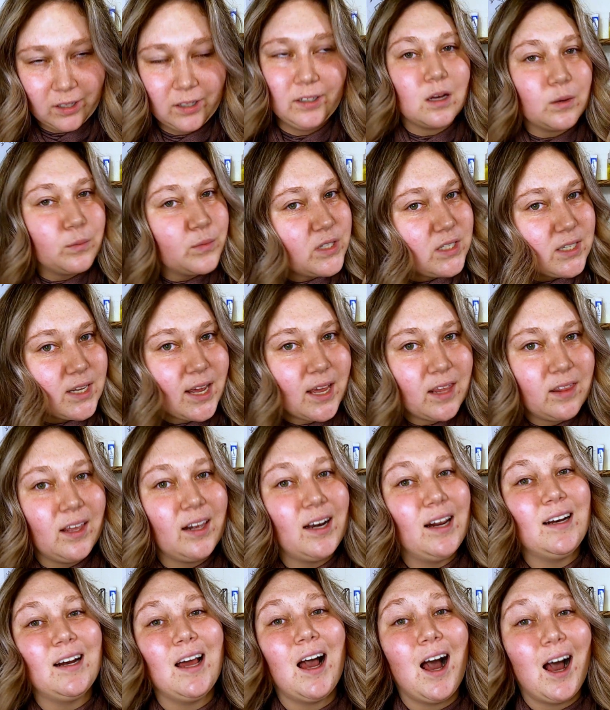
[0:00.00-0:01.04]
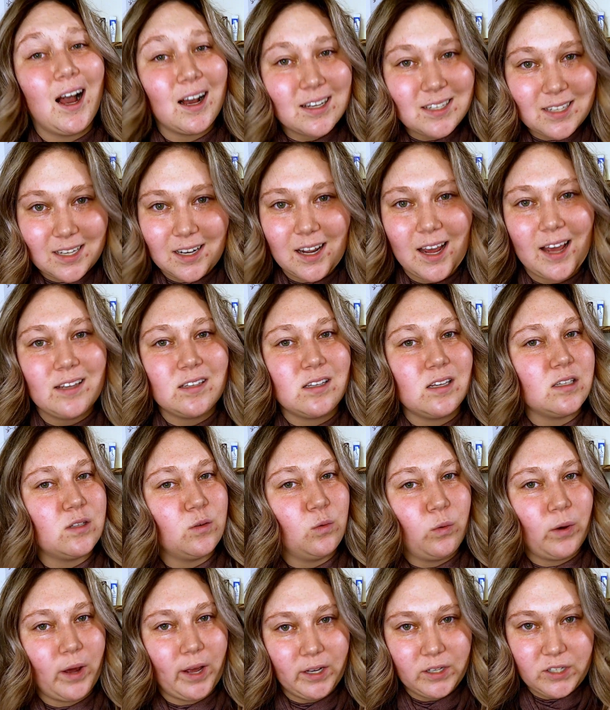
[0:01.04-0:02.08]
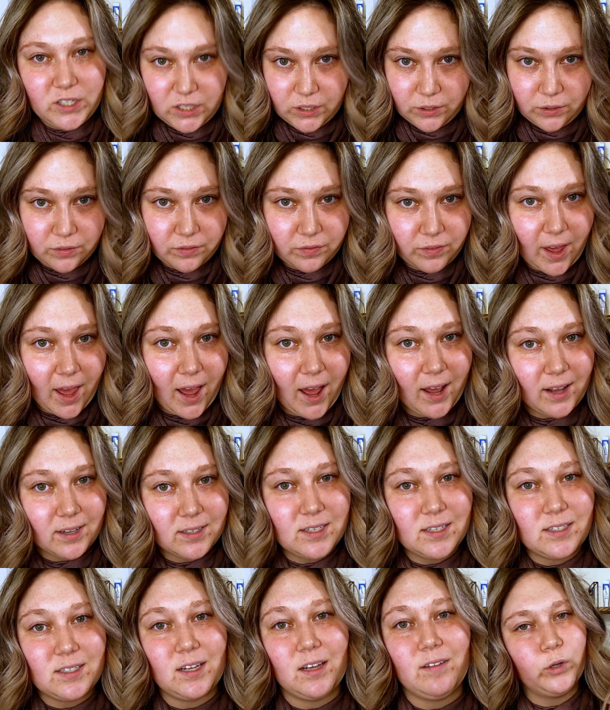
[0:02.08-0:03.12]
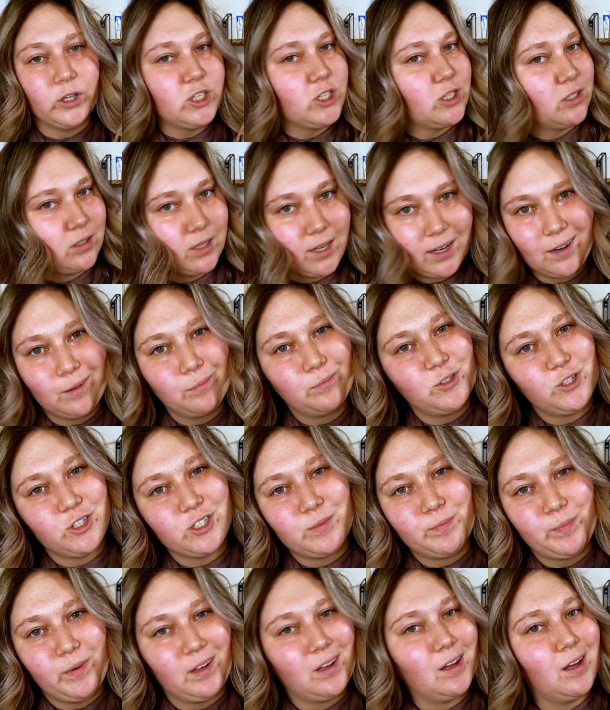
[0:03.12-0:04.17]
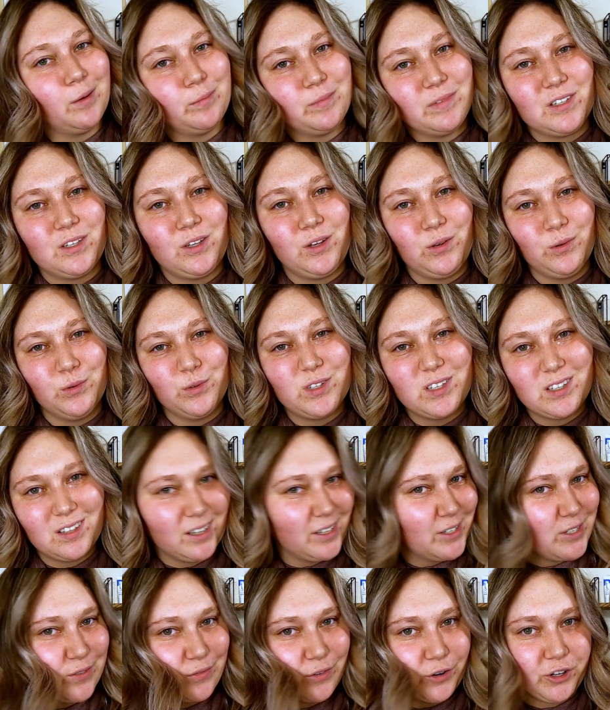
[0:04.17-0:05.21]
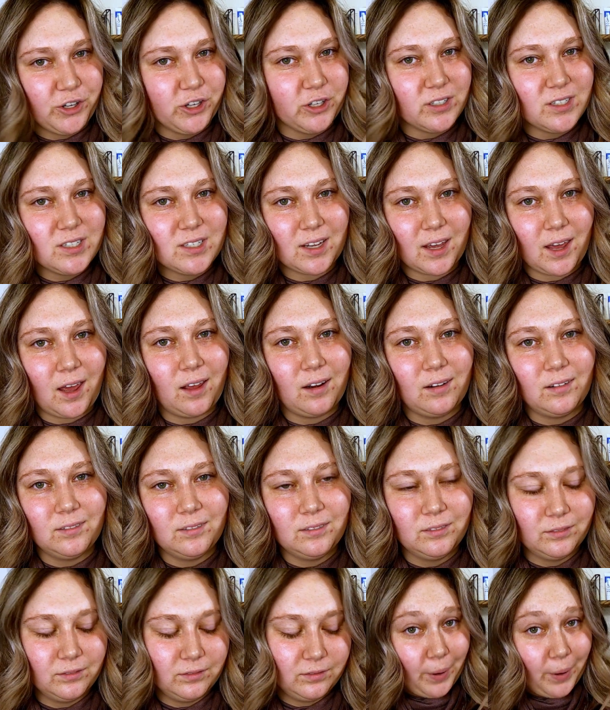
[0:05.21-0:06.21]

Some say that it oxidizes way too fast, which then it just becomes useless for your skin.